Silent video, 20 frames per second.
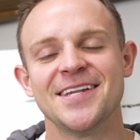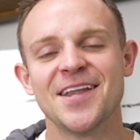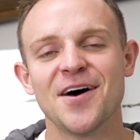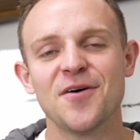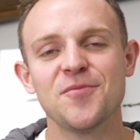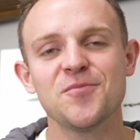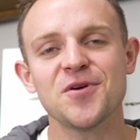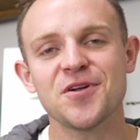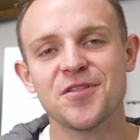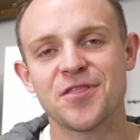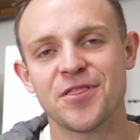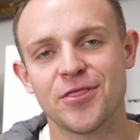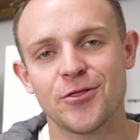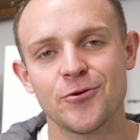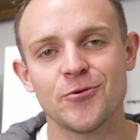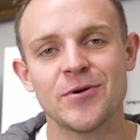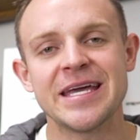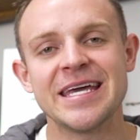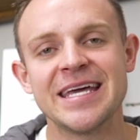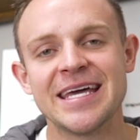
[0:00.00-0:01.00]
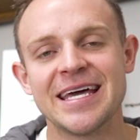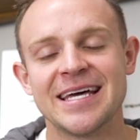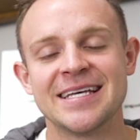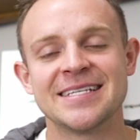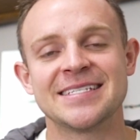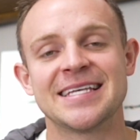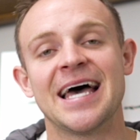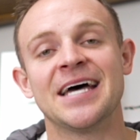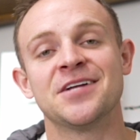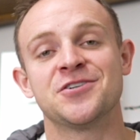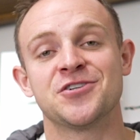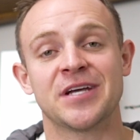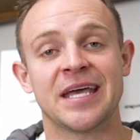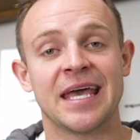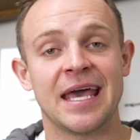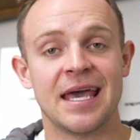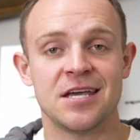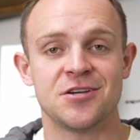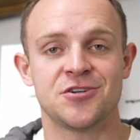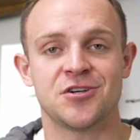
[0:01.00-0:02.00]
Number 3 is
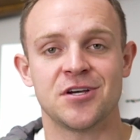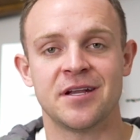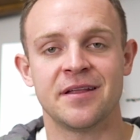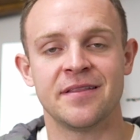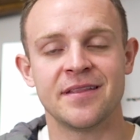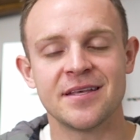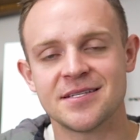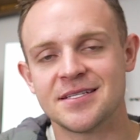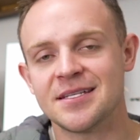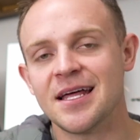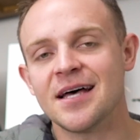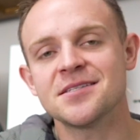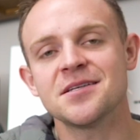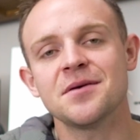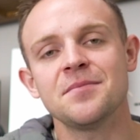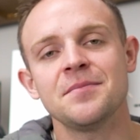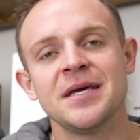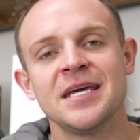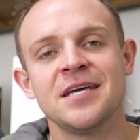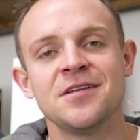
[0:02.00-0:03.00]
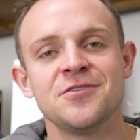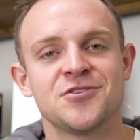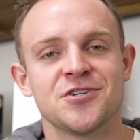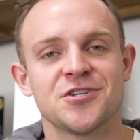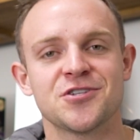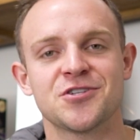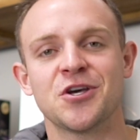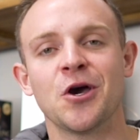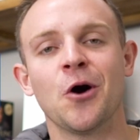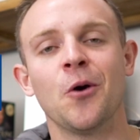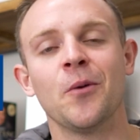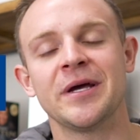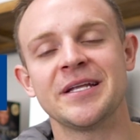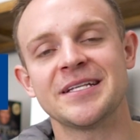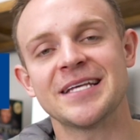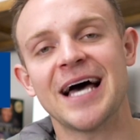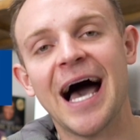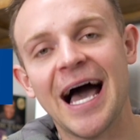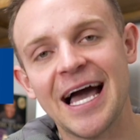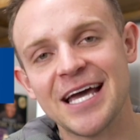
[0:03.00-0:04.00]
education. And this doesn't mean just
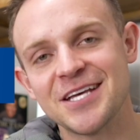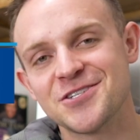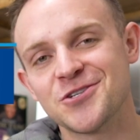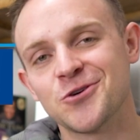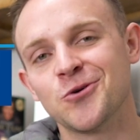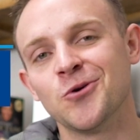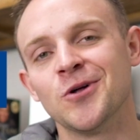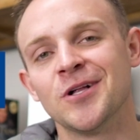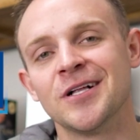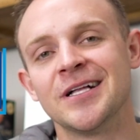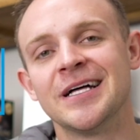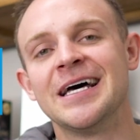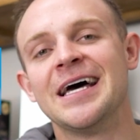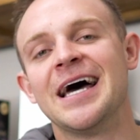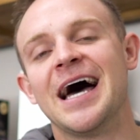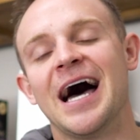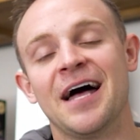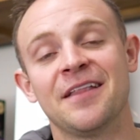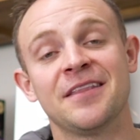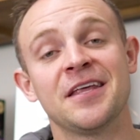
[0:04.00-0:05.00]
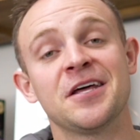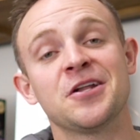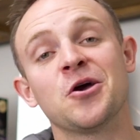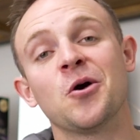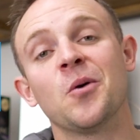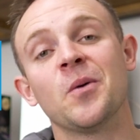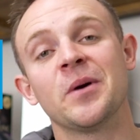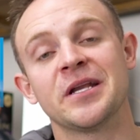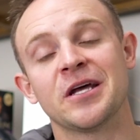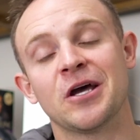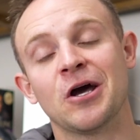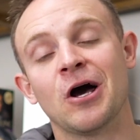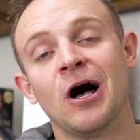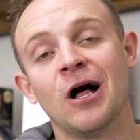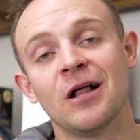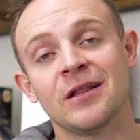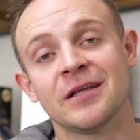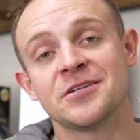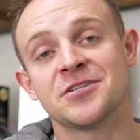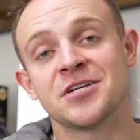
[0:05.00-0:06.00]
going to high school and then going to
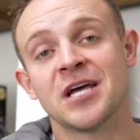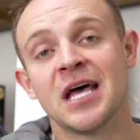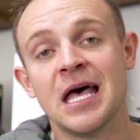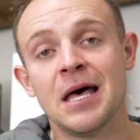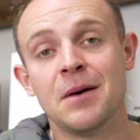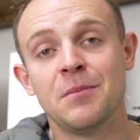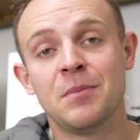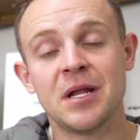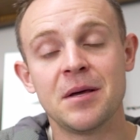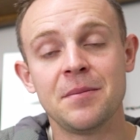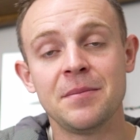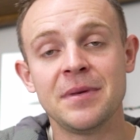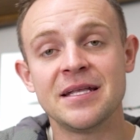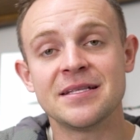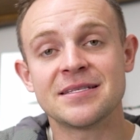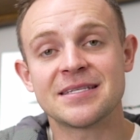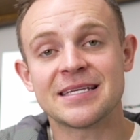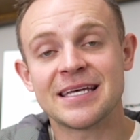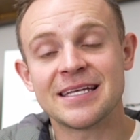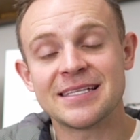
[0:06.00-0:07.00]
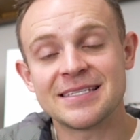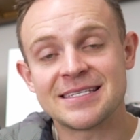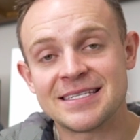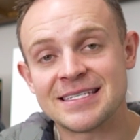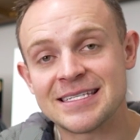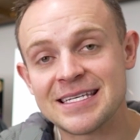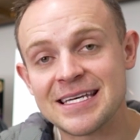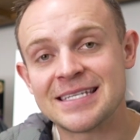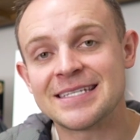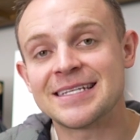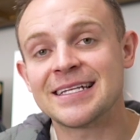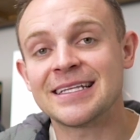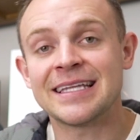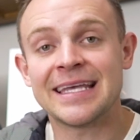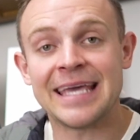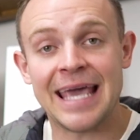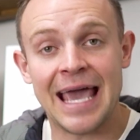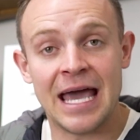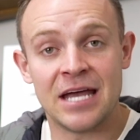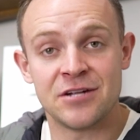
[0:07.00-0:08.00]
college, but it means
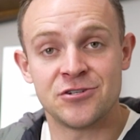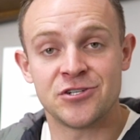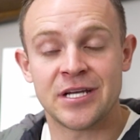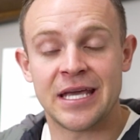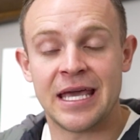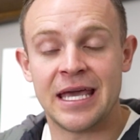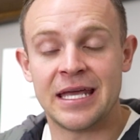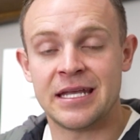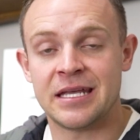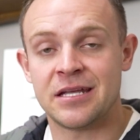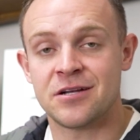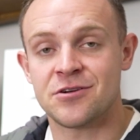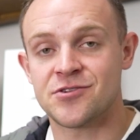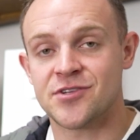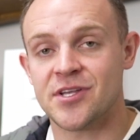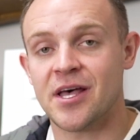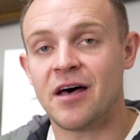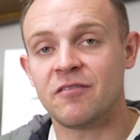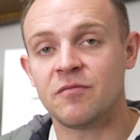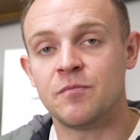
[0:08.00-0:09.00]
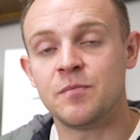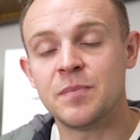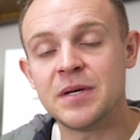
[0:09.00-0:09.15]
consistently educating yourself.